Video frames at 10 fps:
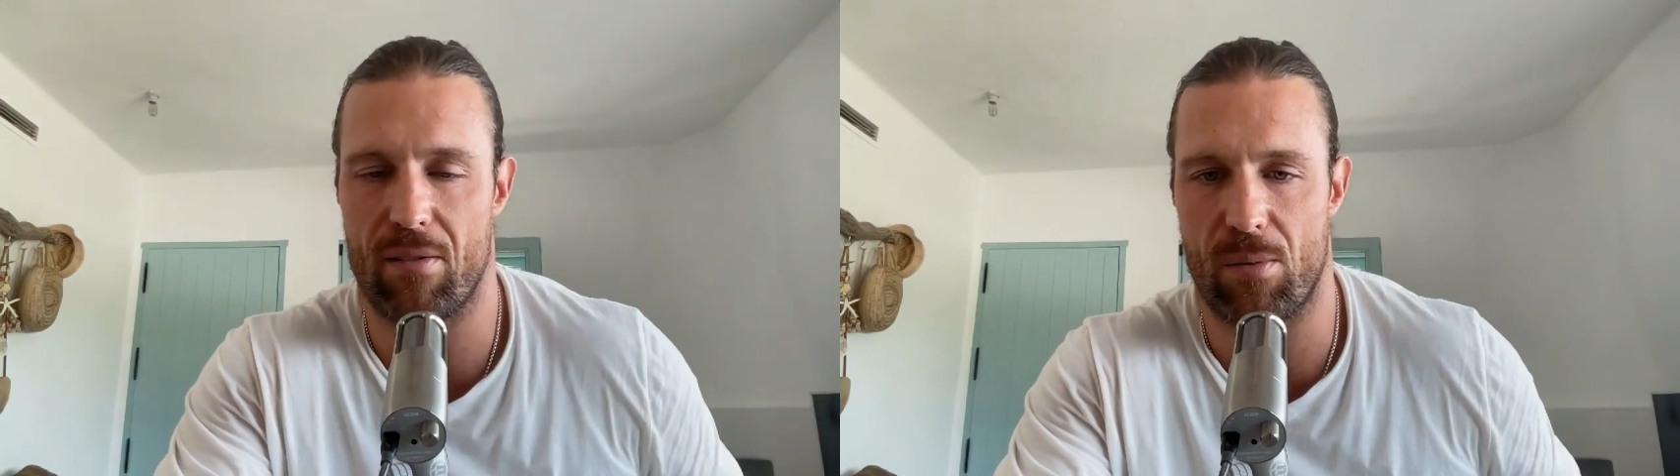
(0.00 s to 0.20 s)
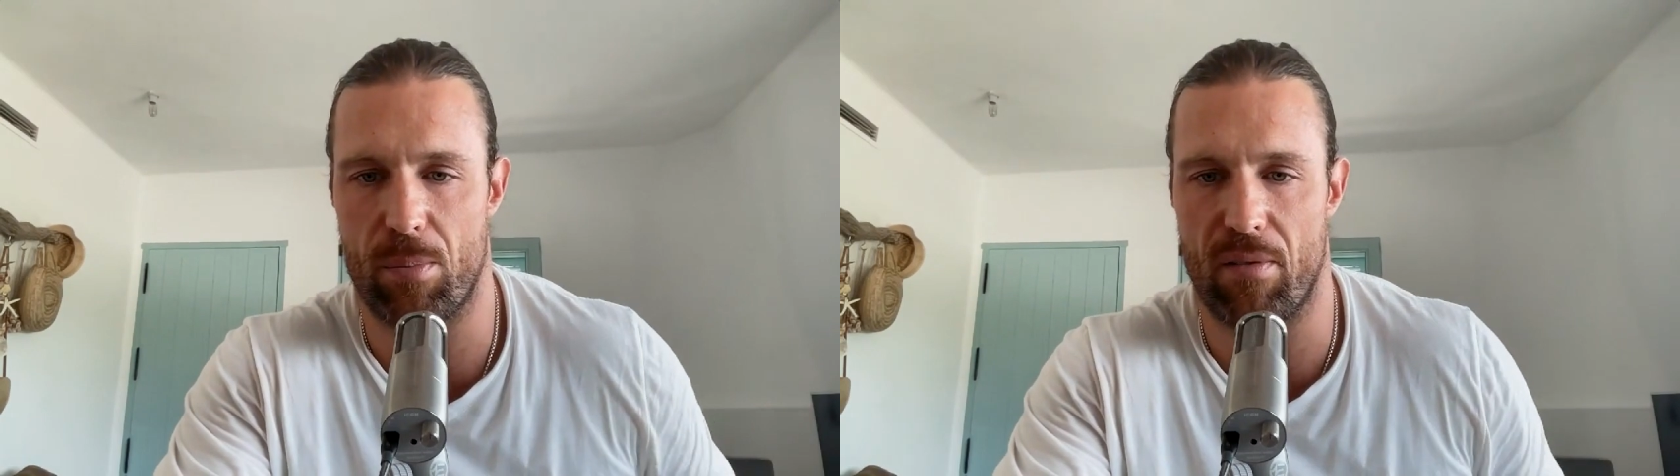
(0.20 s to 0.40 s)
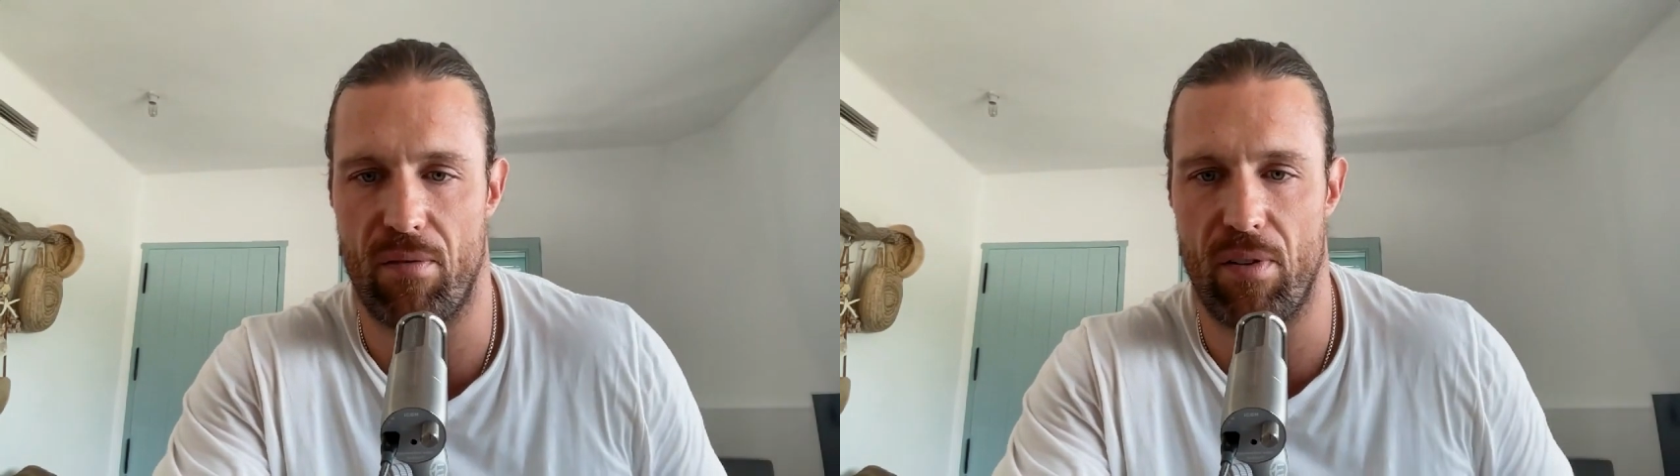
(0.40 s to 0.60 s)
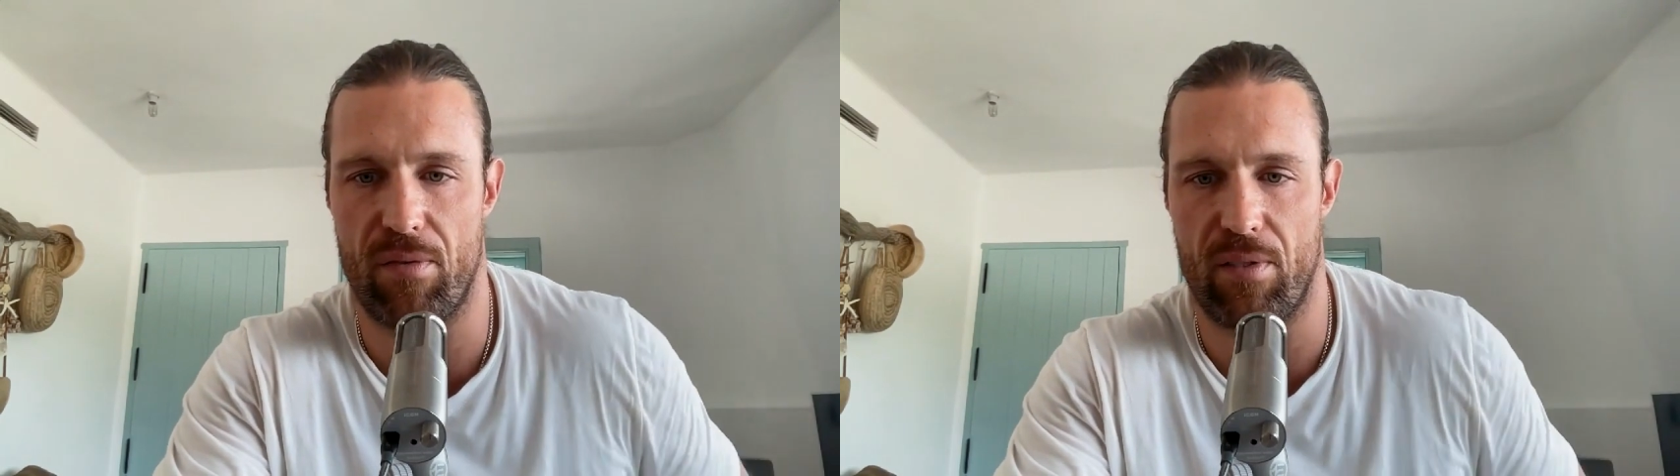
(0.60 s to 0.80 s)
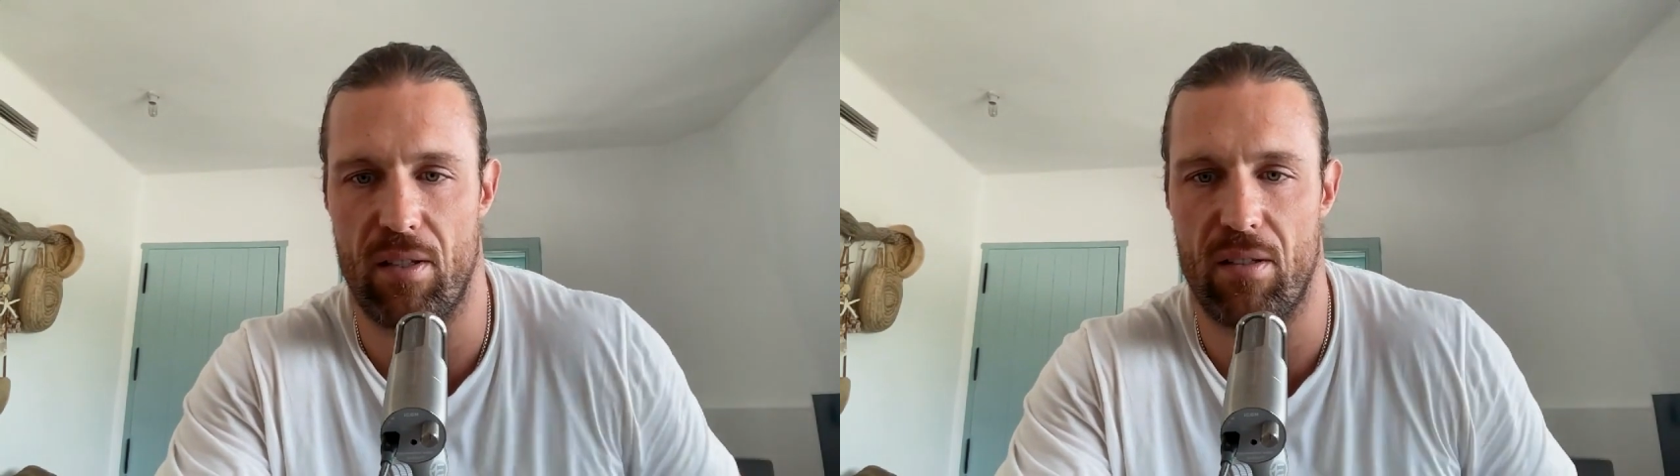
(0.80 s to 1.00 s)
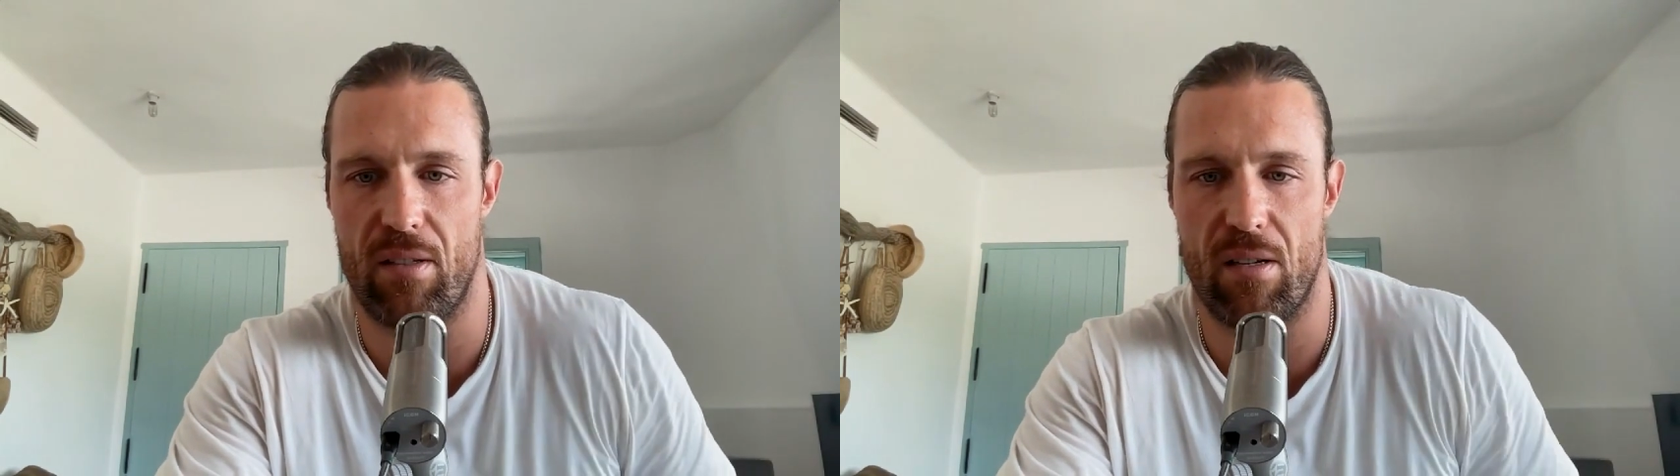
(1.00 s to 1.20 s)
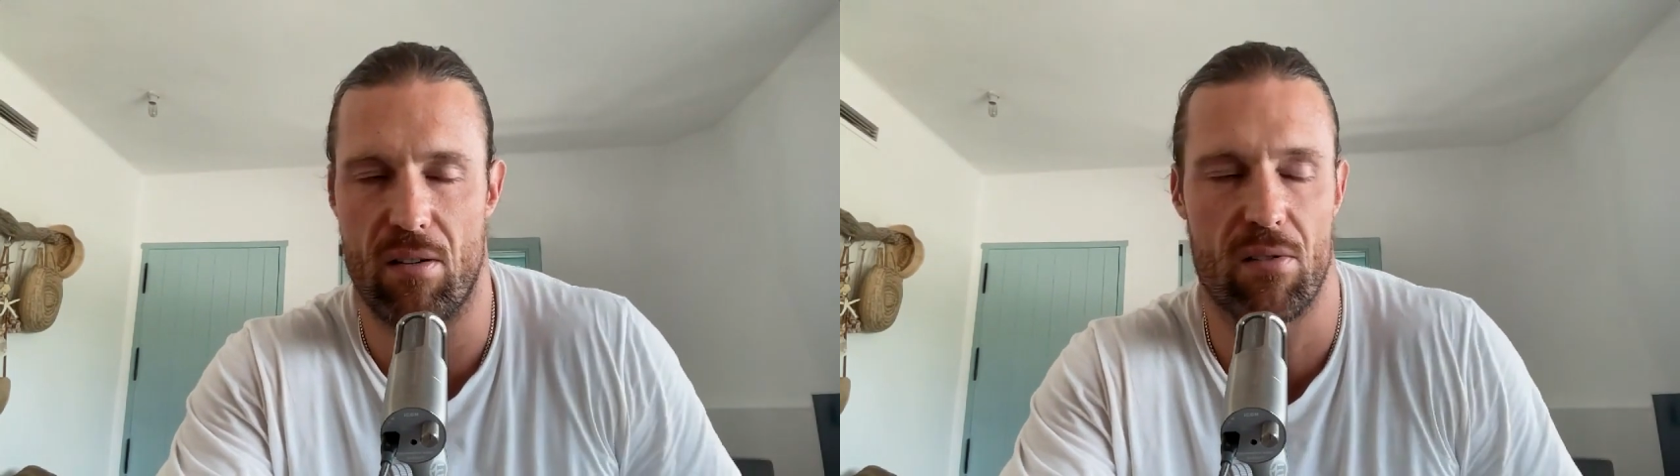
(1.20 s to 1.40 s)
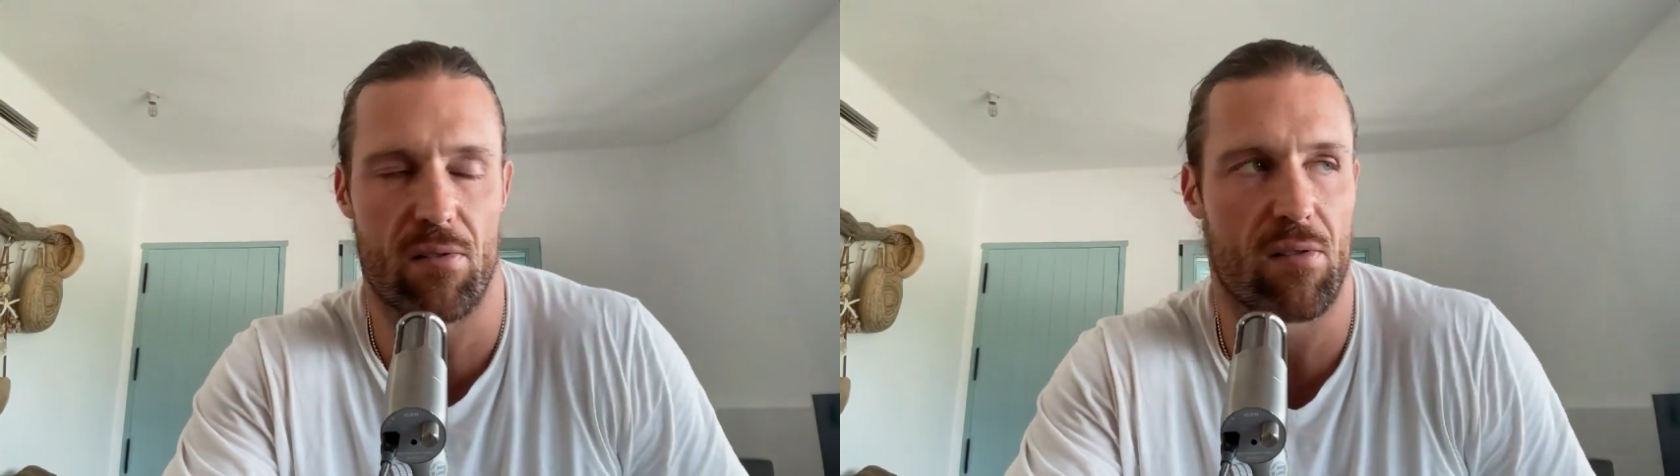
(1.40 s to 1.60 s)
spent 15
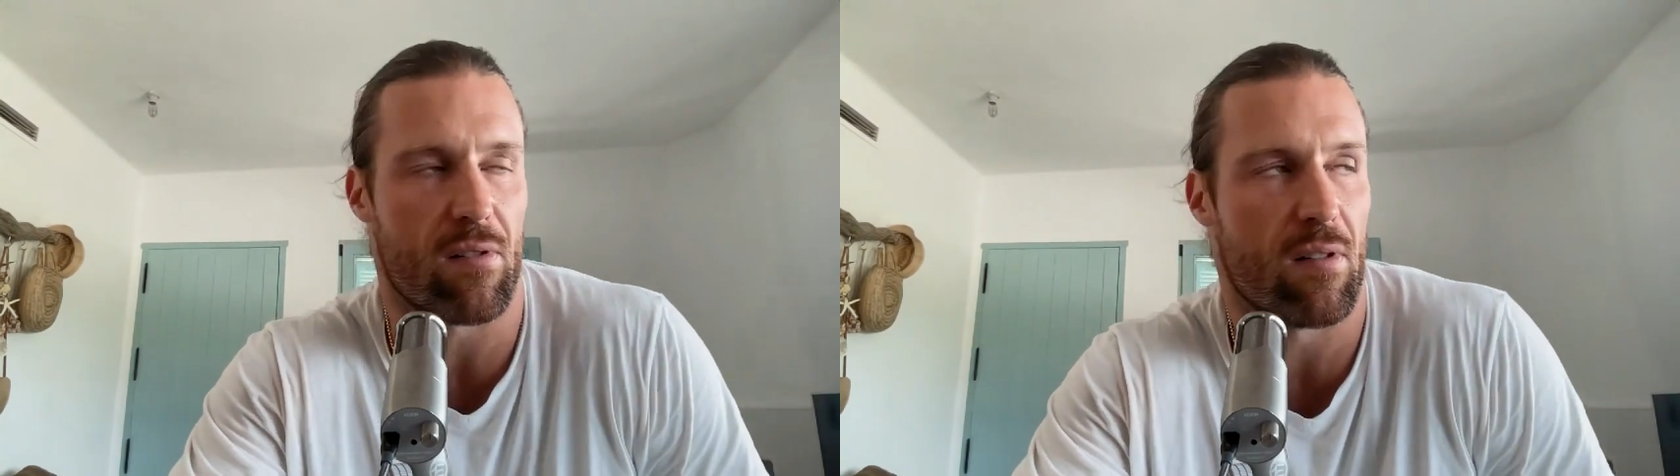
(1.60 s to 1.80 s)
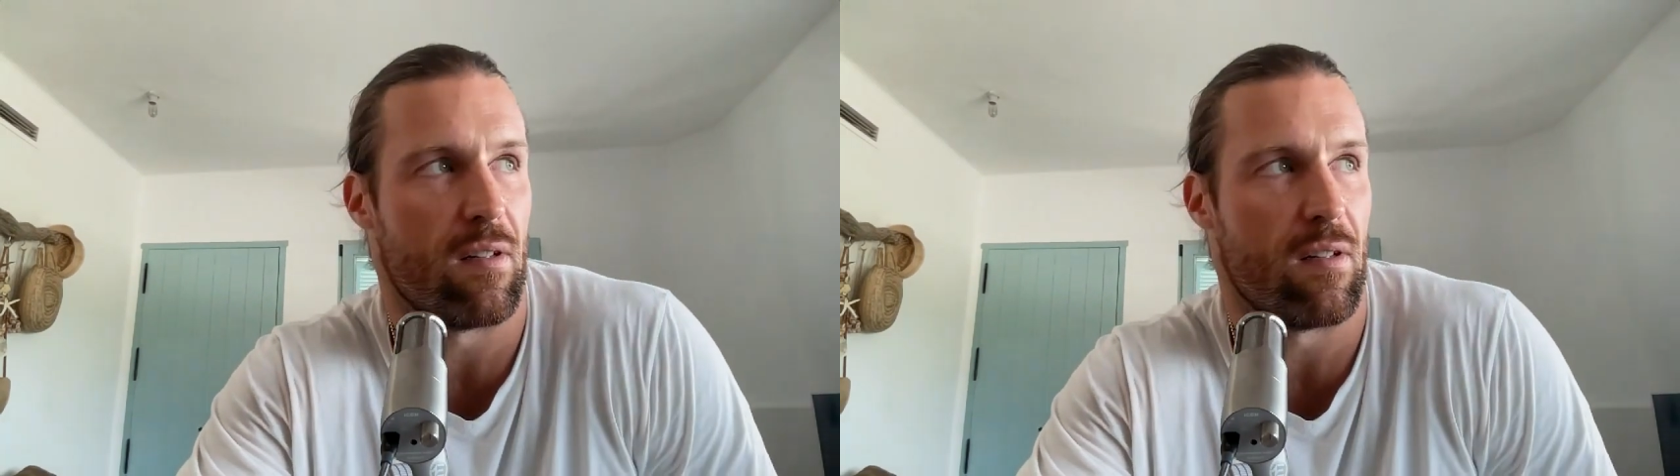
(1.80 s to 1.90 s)
years